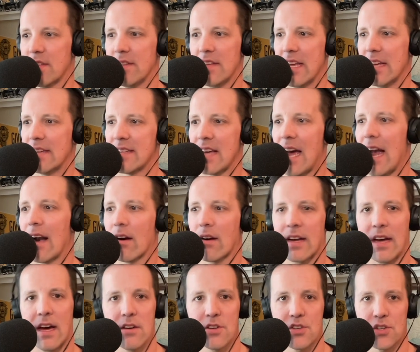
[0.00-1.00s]
in the entire
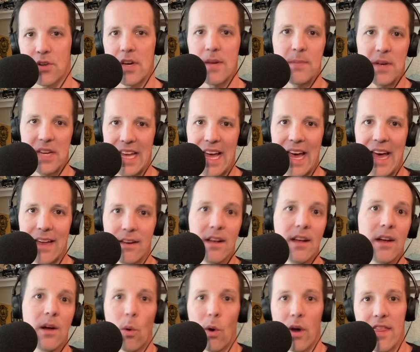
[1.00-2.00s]
country, but yet
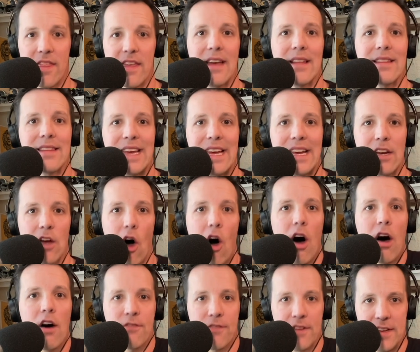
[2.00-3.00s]
one of the elite
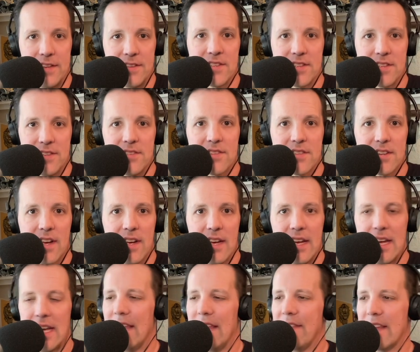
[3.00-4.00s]
offenses
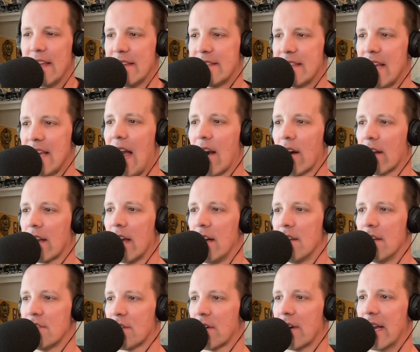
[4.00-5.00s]
in the entire
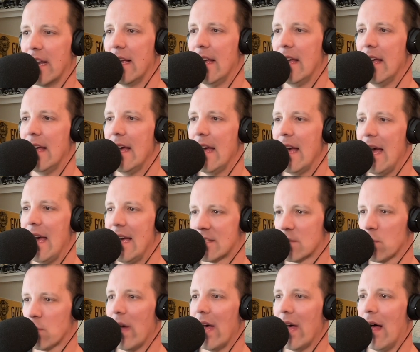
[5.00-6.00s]
country
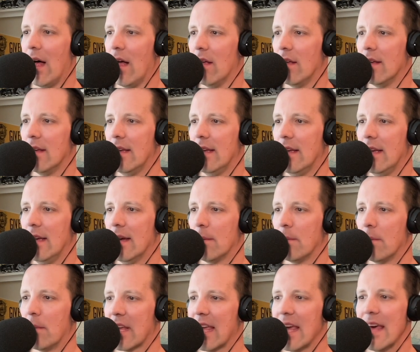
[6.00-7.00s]
as well.
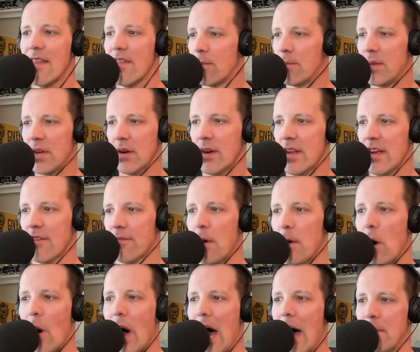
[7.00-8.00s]
But again, the beauty of
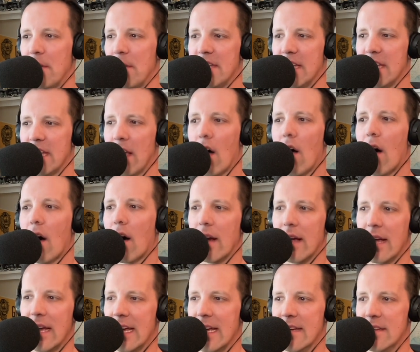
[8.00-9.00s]
Mohamed
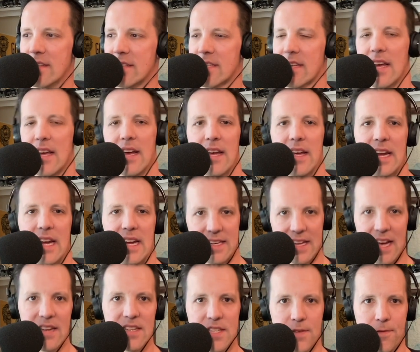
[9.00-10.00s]
Diarra is he
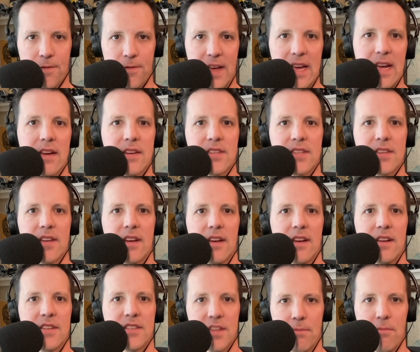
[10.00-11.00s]
does fix
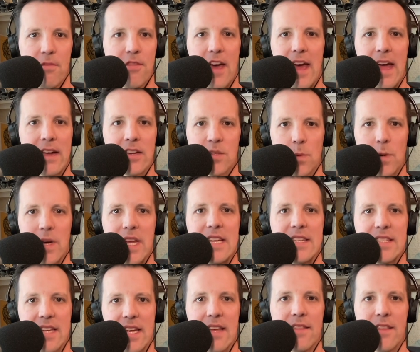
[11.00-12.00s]
some things when
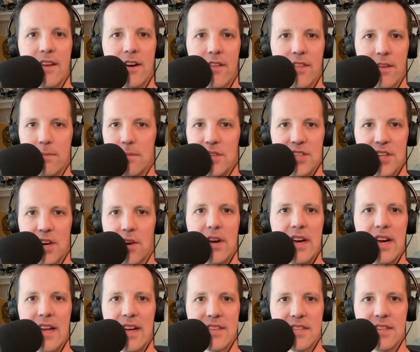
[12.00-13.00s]
he's in there that
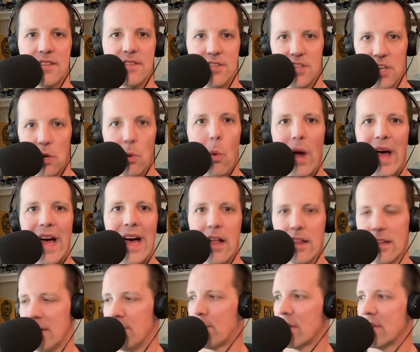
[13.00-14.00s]
Missouri doesn't do
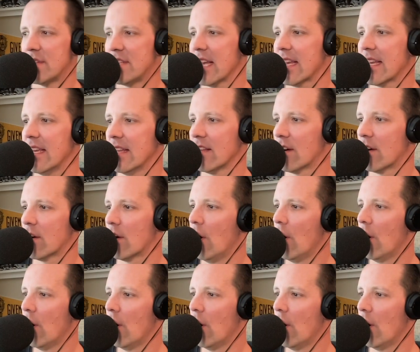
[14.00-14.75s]
well, in particular